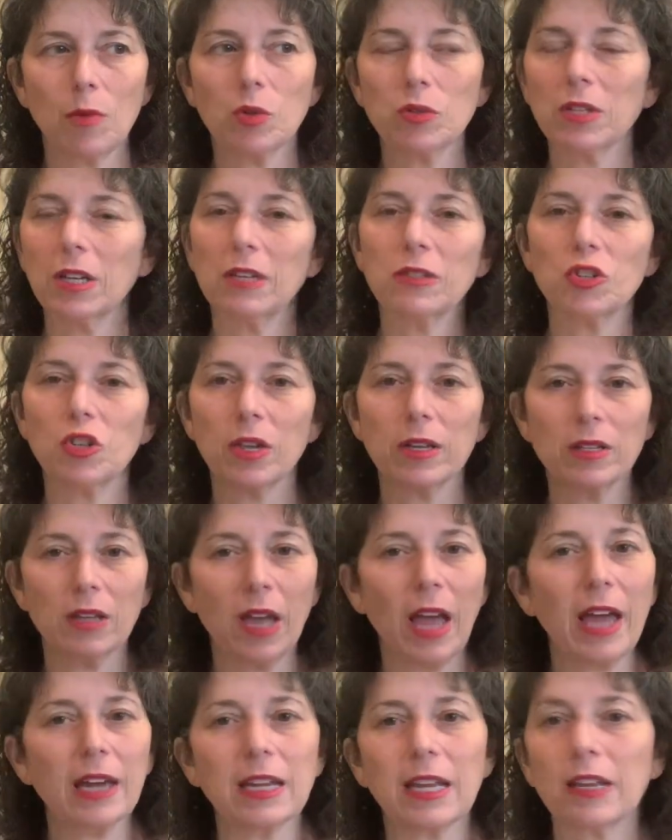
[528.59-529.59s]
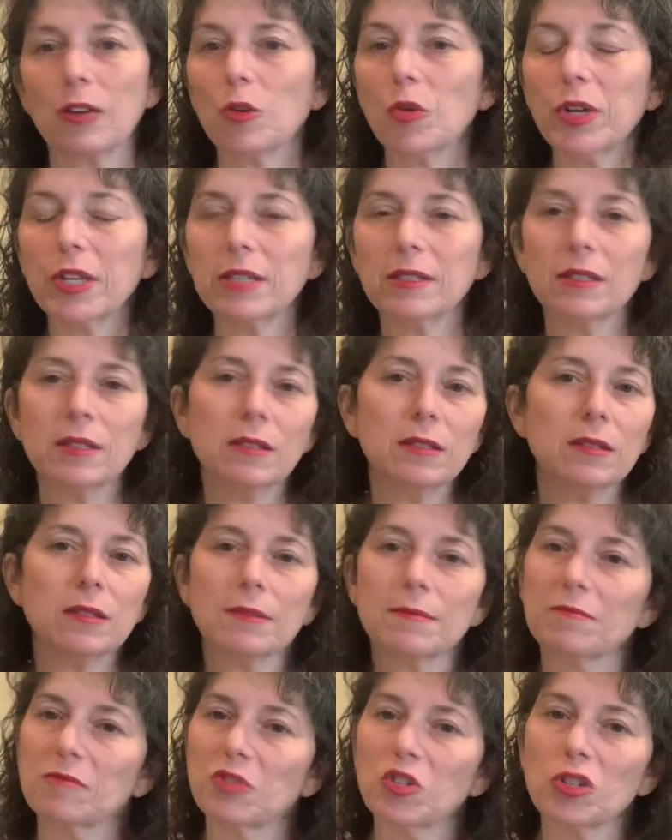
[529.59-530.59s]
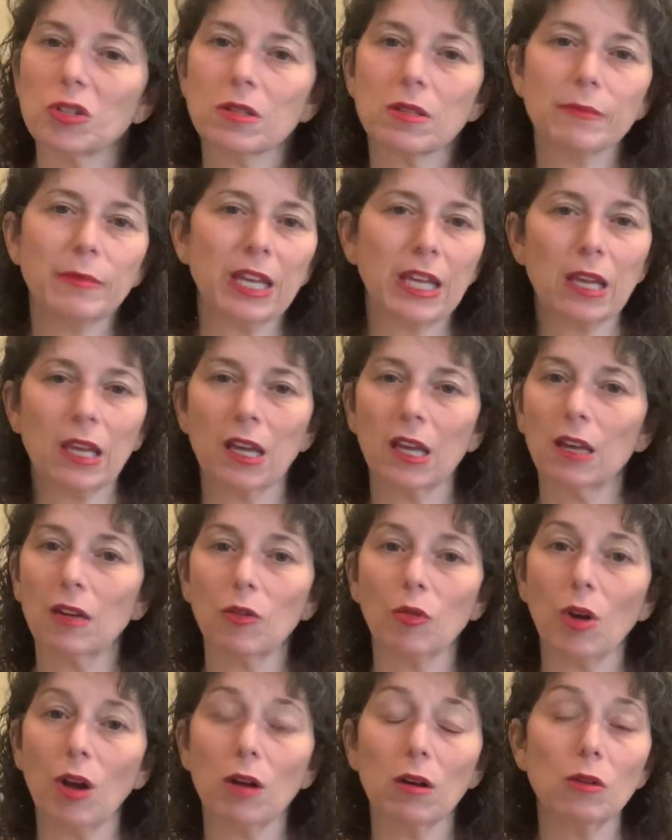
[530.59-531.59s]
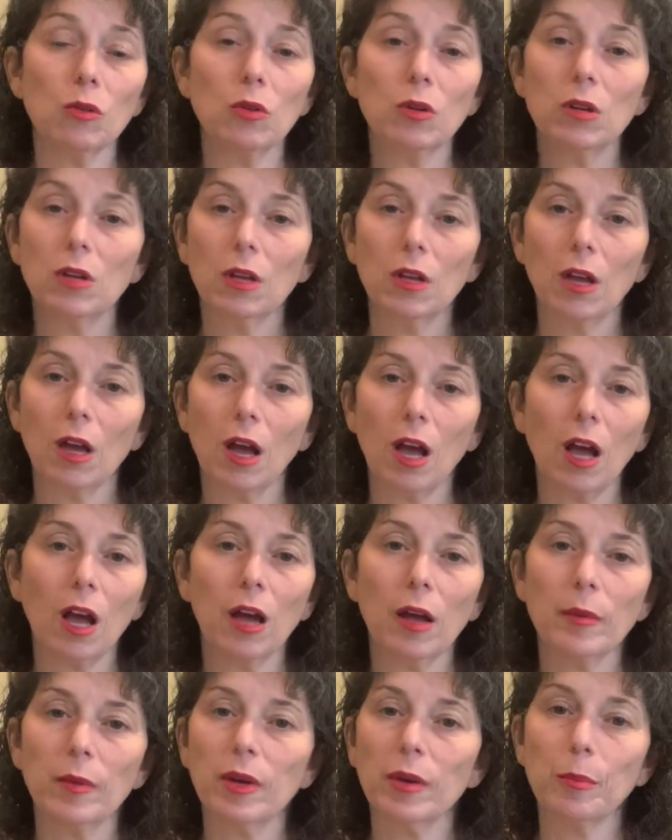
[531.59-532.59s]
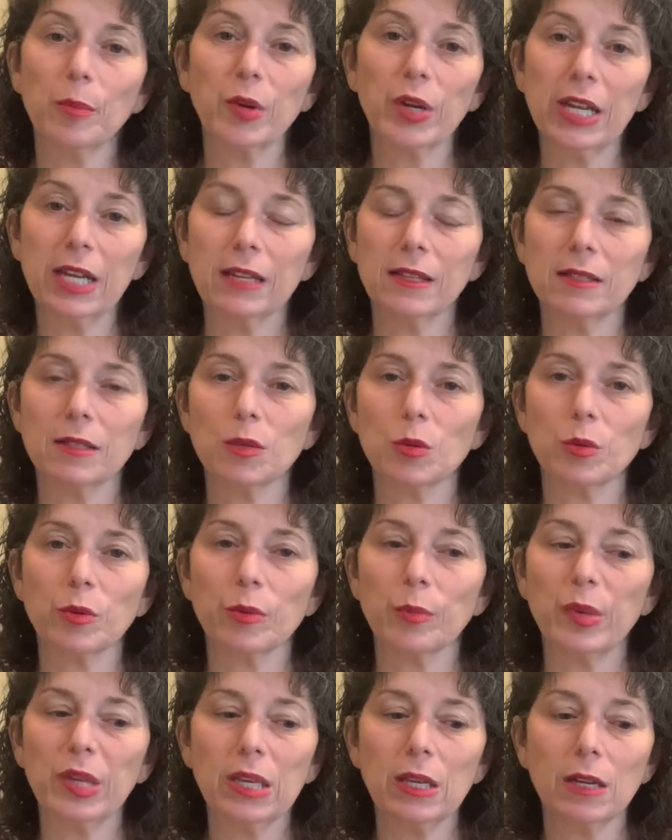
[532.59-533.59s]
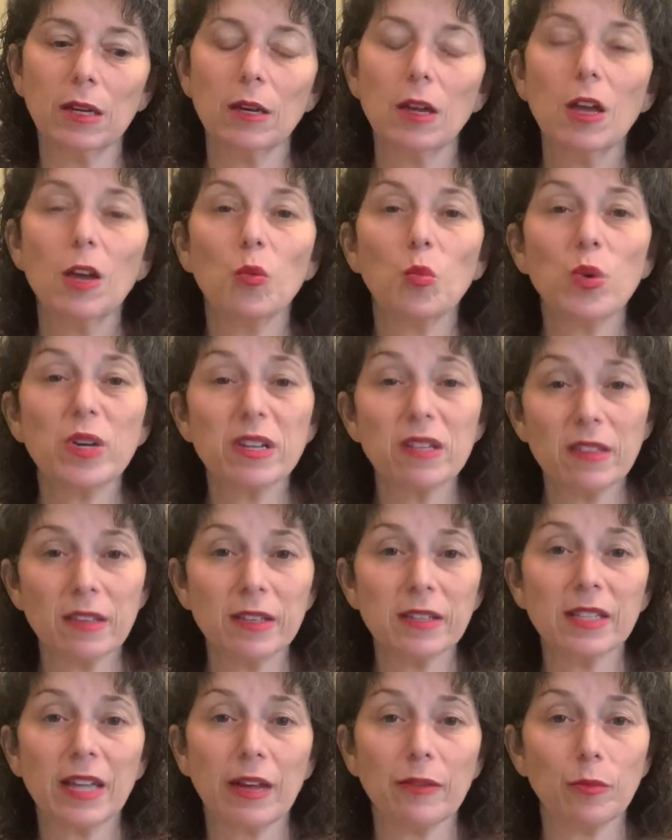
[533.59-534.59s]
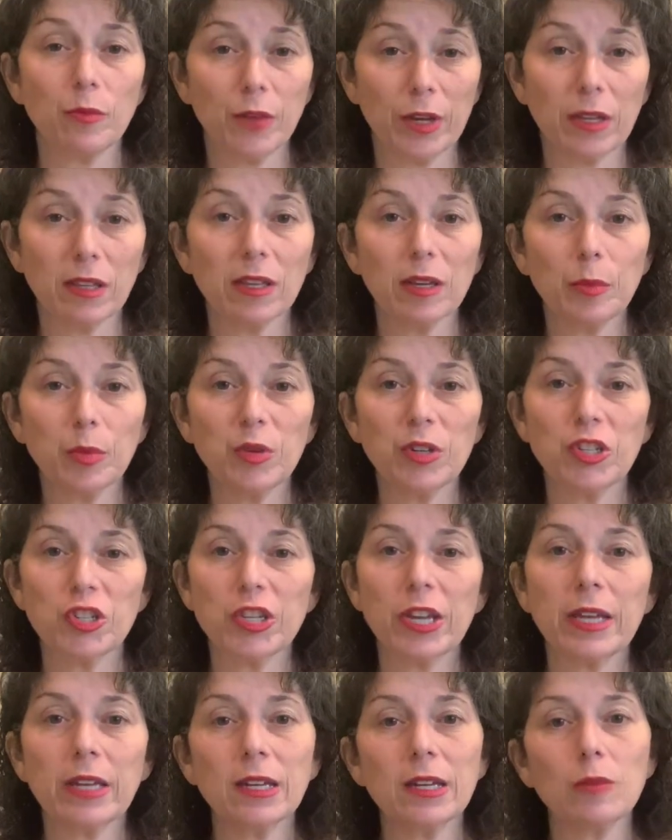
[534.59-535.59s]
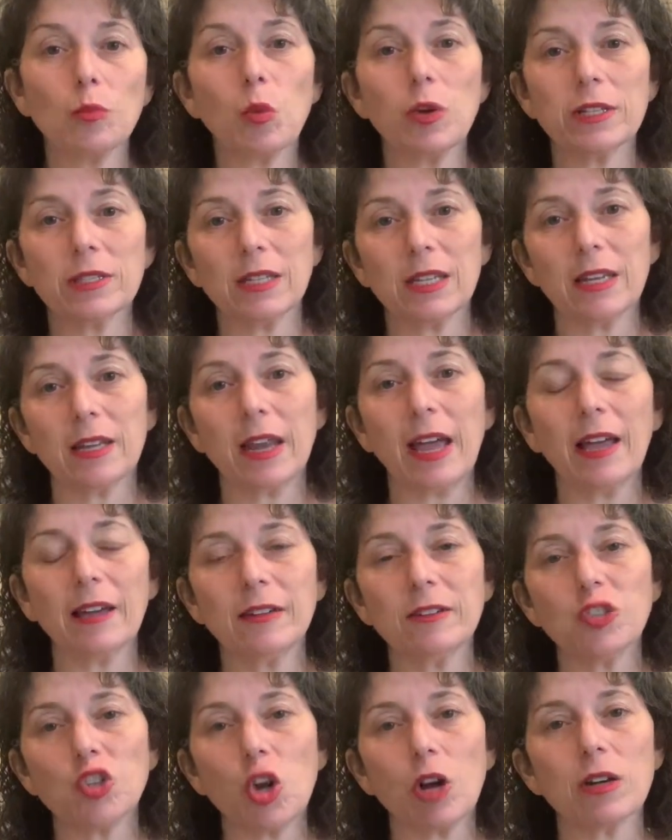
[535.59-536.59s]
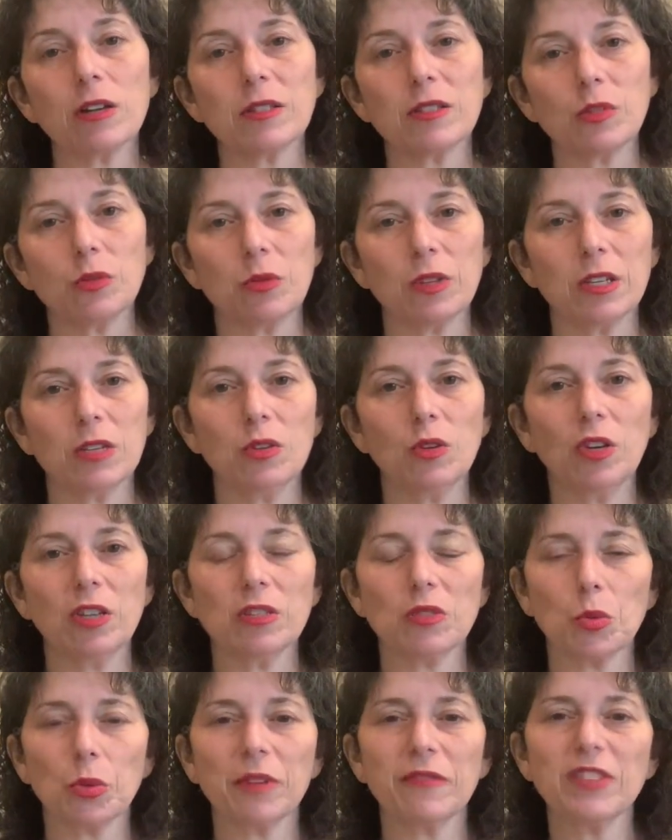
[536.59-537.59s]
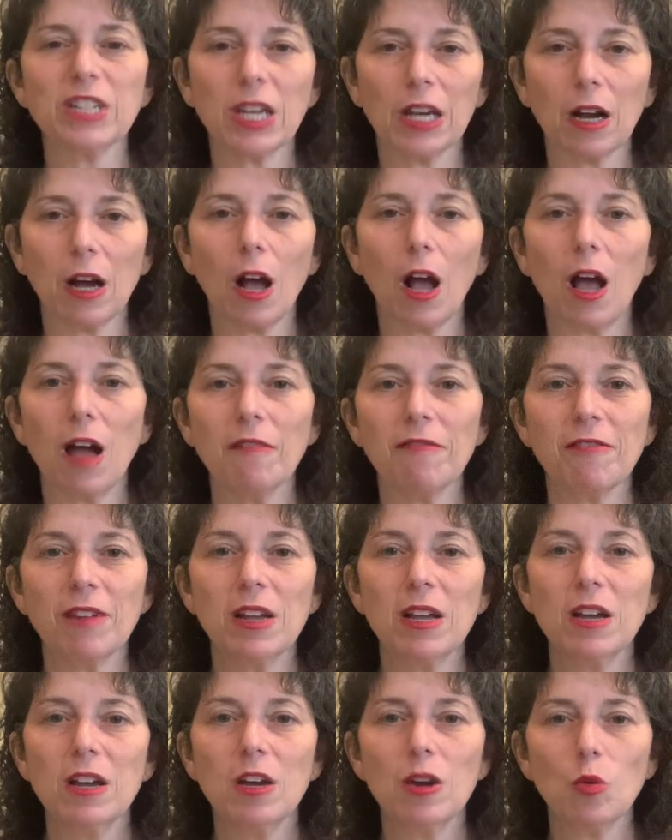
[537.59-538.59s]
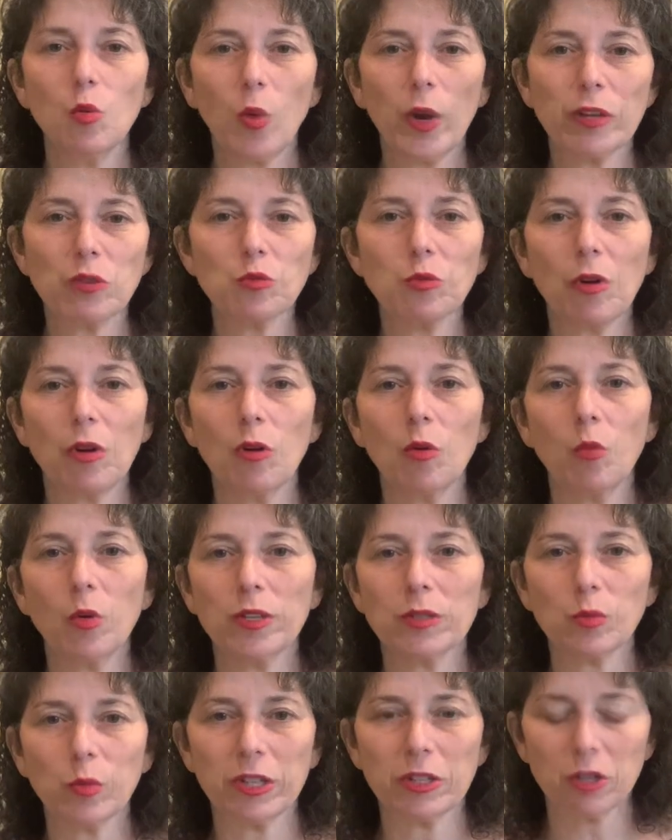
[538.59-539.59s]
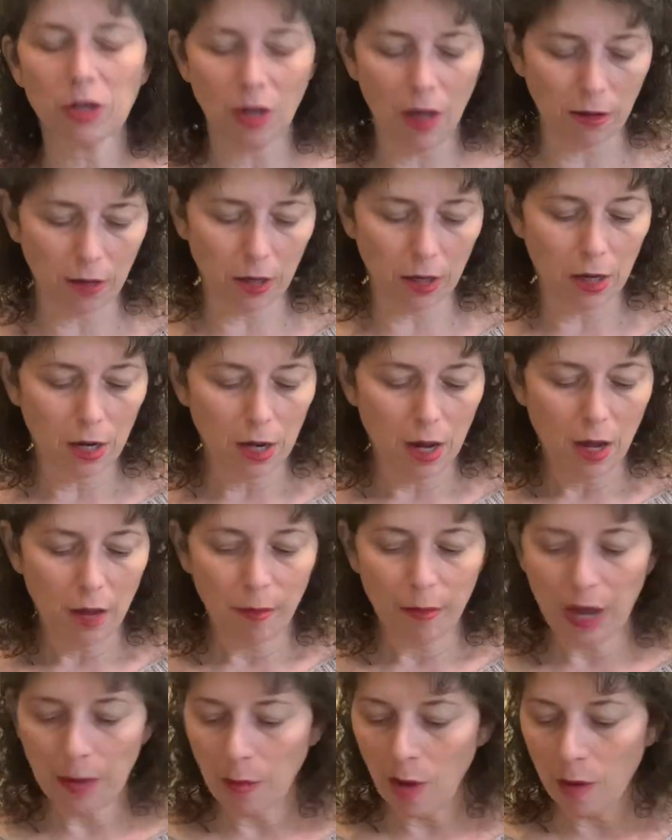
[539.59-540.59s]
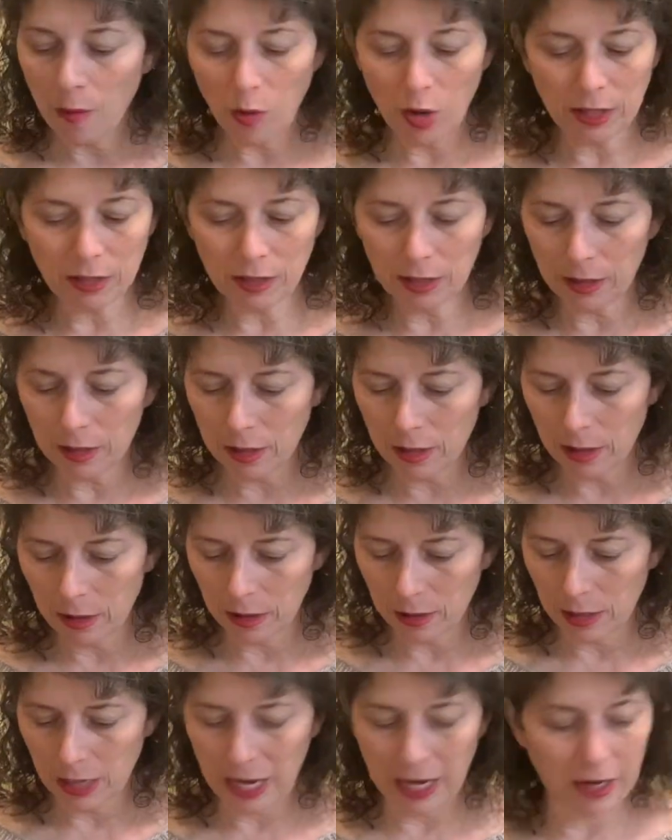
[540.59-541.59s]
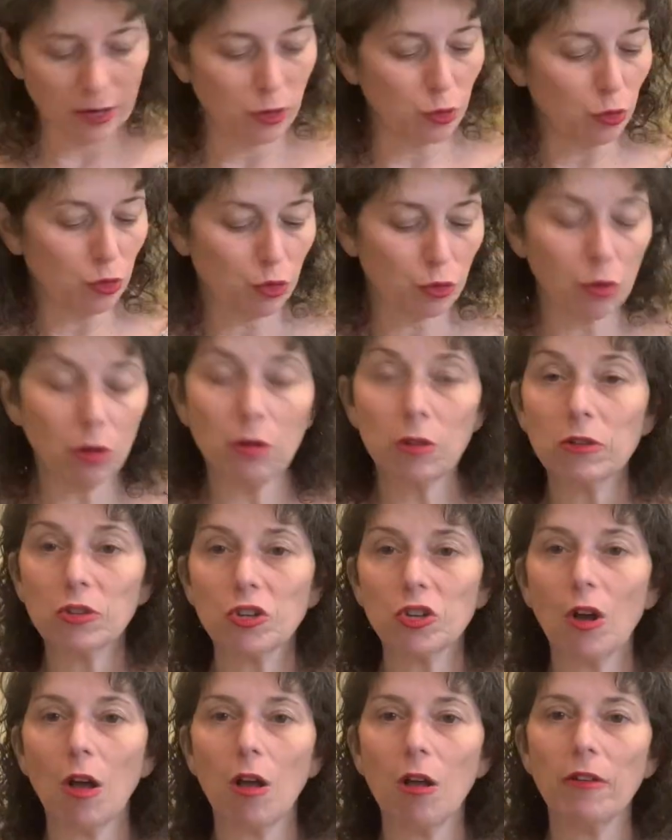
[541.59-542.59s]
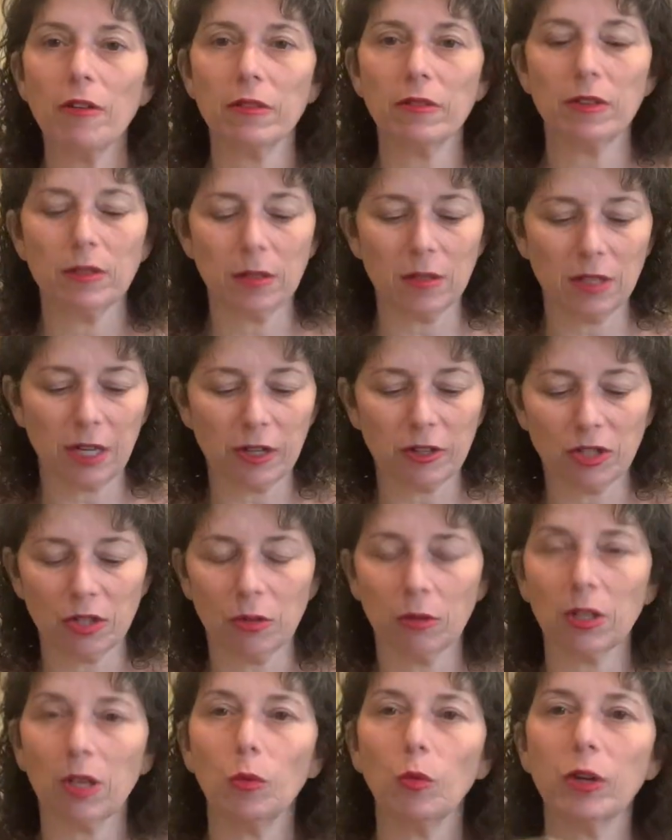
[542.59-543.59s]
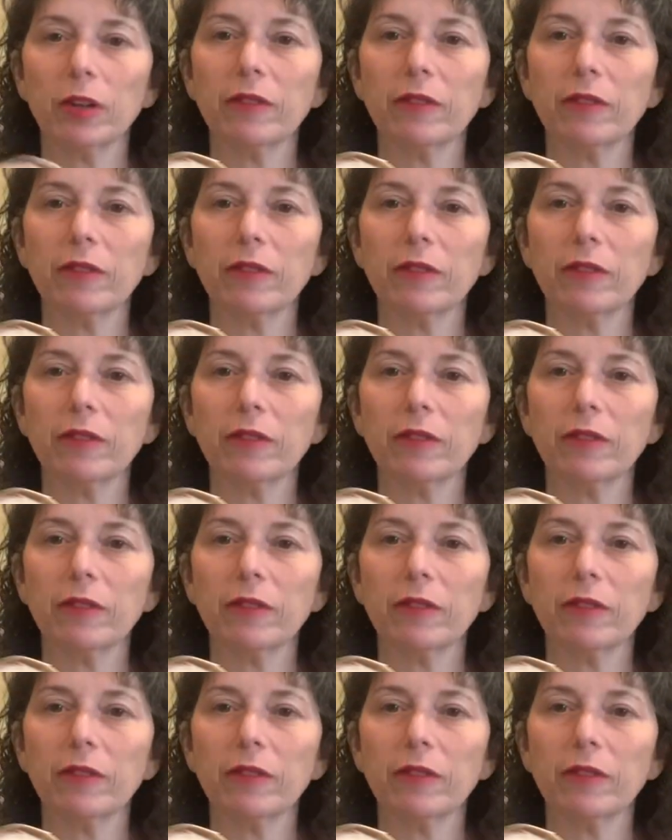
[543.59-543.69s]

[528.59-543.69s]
it had increases, just making it grow. A pretty easy repeat. One of the things I really appreciated was it had a chart so that you could sort of tick off which row was which color. My mom wanted a neutral shawl. This is actually only one